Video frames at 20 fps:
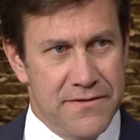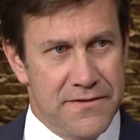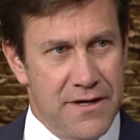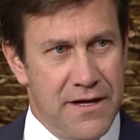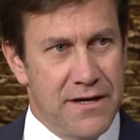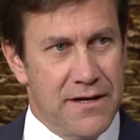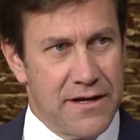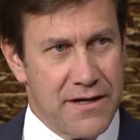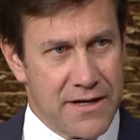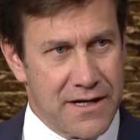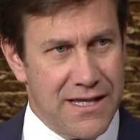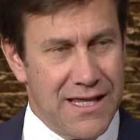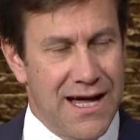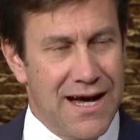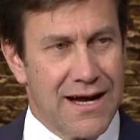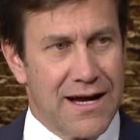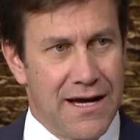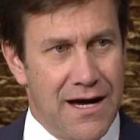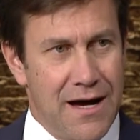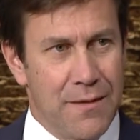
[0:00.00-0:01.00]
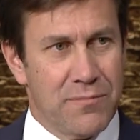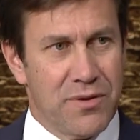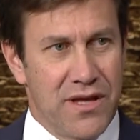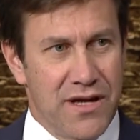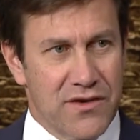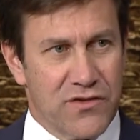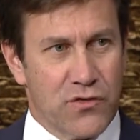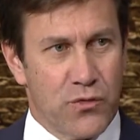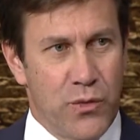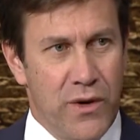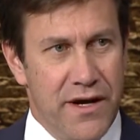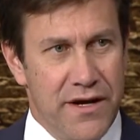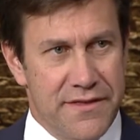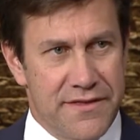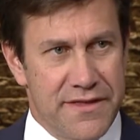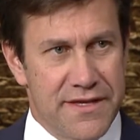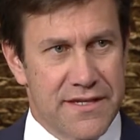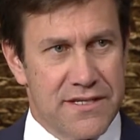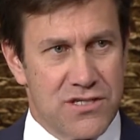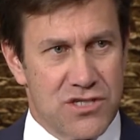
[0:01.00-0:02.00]
In a complex way,
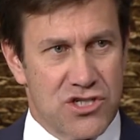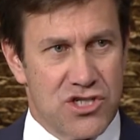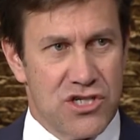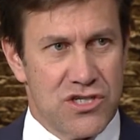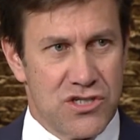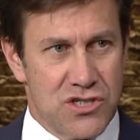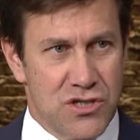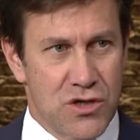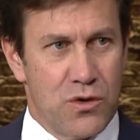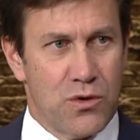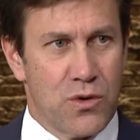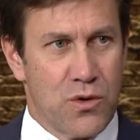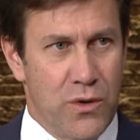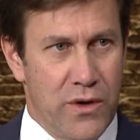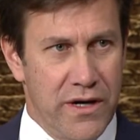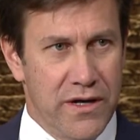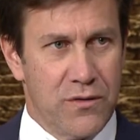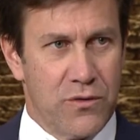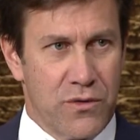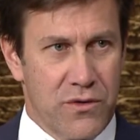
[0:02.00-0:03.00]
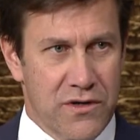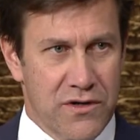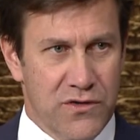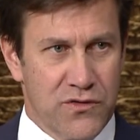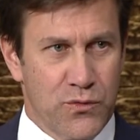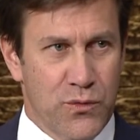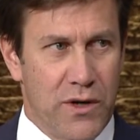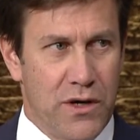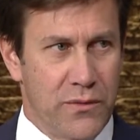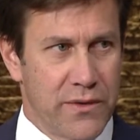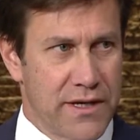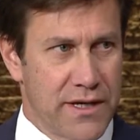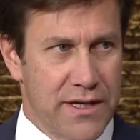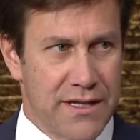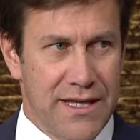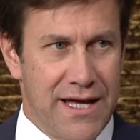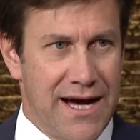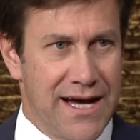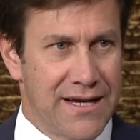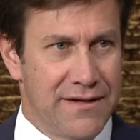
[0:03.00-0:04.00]
things just don't quite work as well. We get a
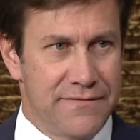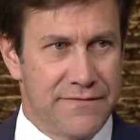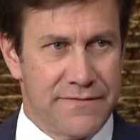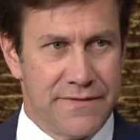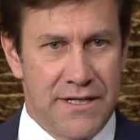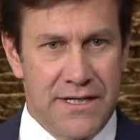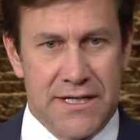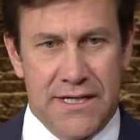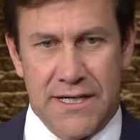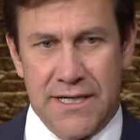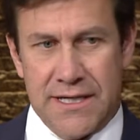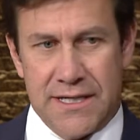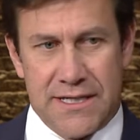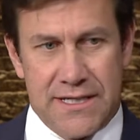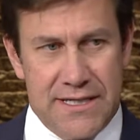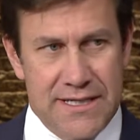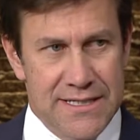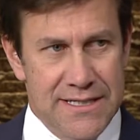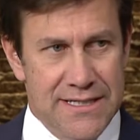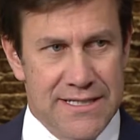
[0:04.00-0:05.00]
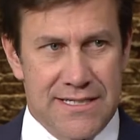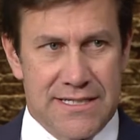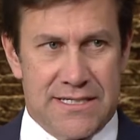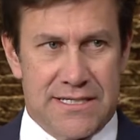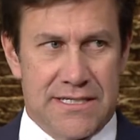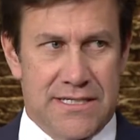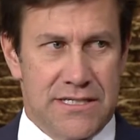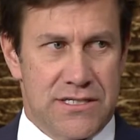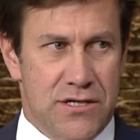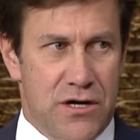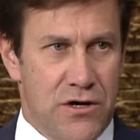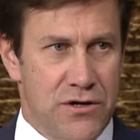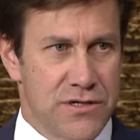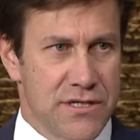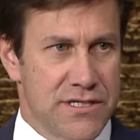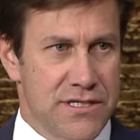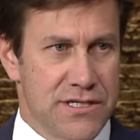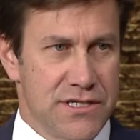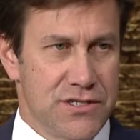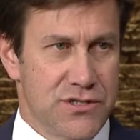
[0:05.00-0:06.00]
lot of kidney disease, heart
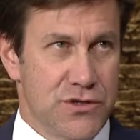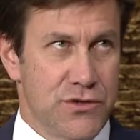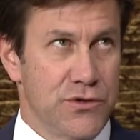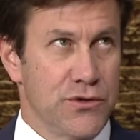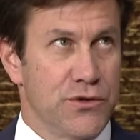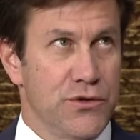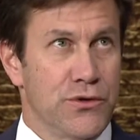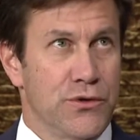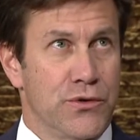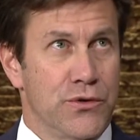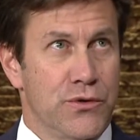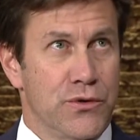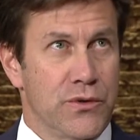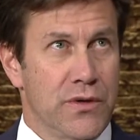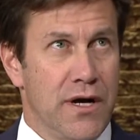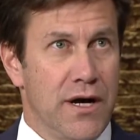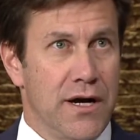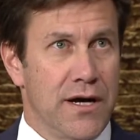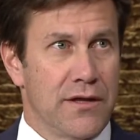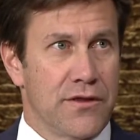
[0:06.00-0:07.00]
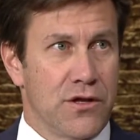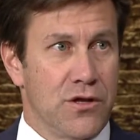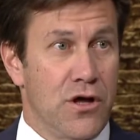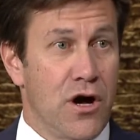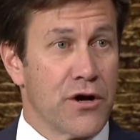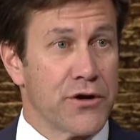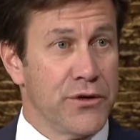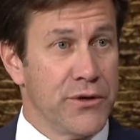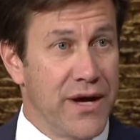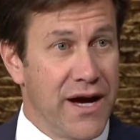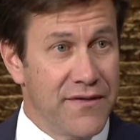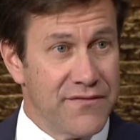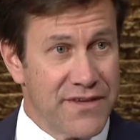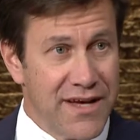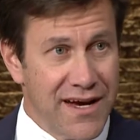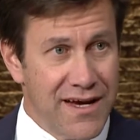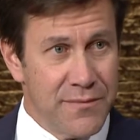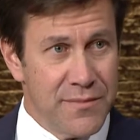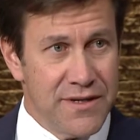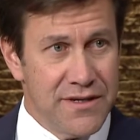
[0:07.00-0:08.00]
disease. The longer you have
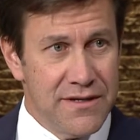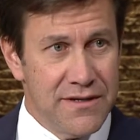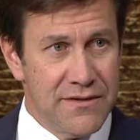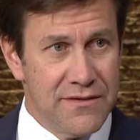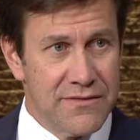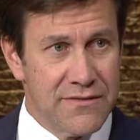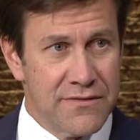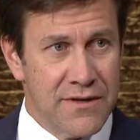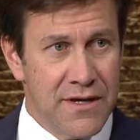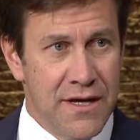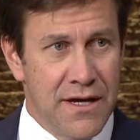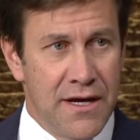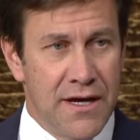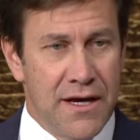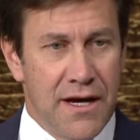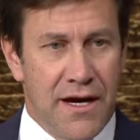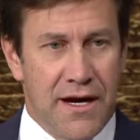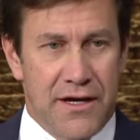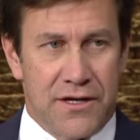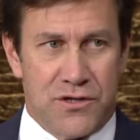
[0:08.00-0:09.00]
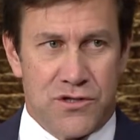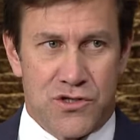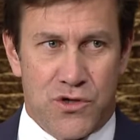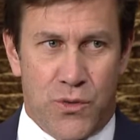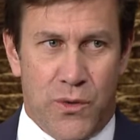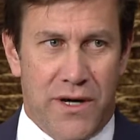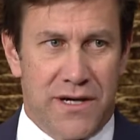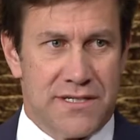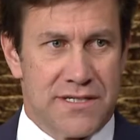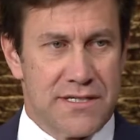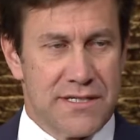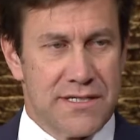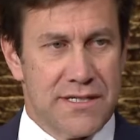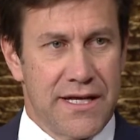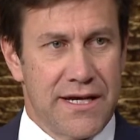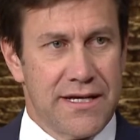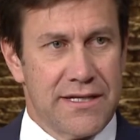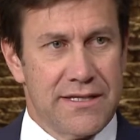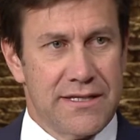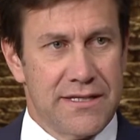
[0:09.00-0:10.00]
diabetes, you're twice as
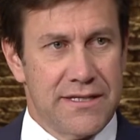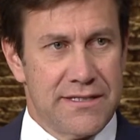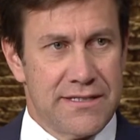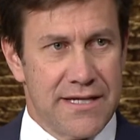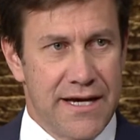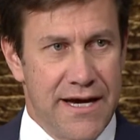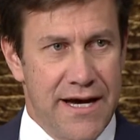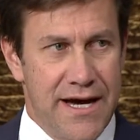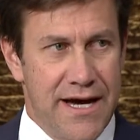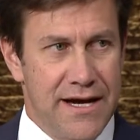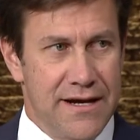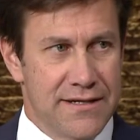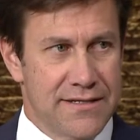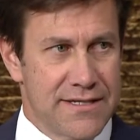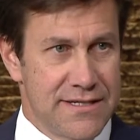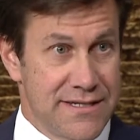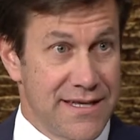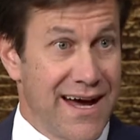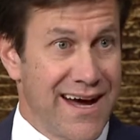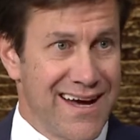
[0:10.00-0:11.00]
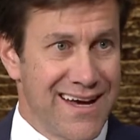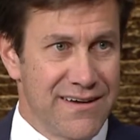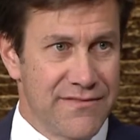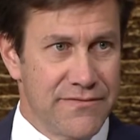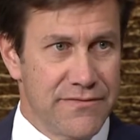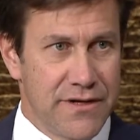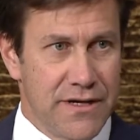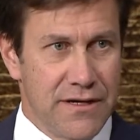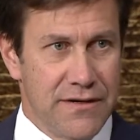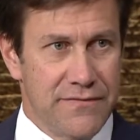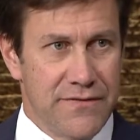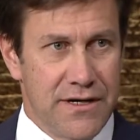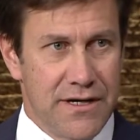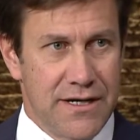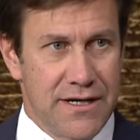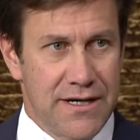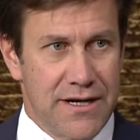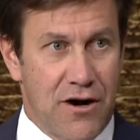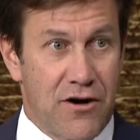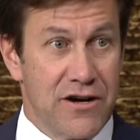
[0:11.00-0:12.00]
likely to die of
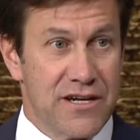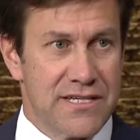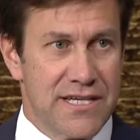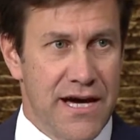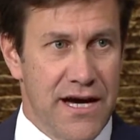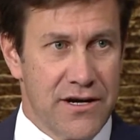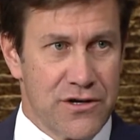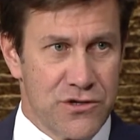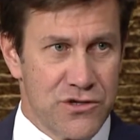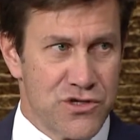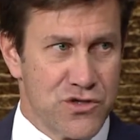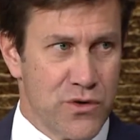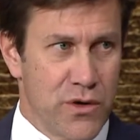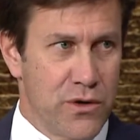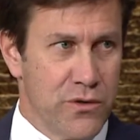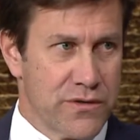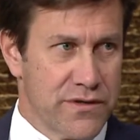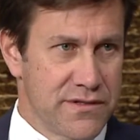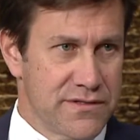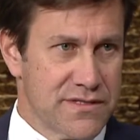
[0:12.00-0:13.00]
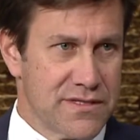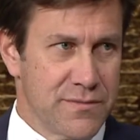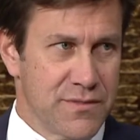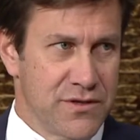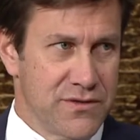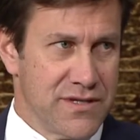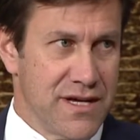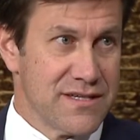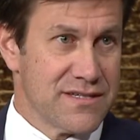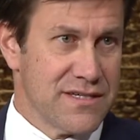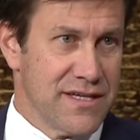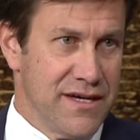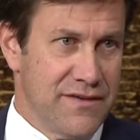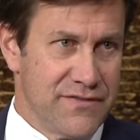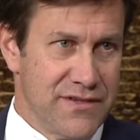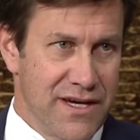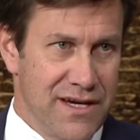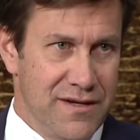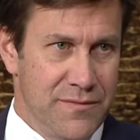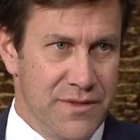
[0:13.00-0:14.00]
a heart attack or stroke than somebody who doesn't have
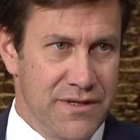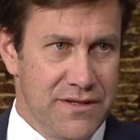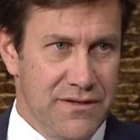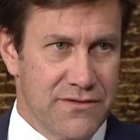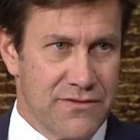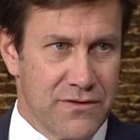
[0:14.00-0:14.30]
diabetes.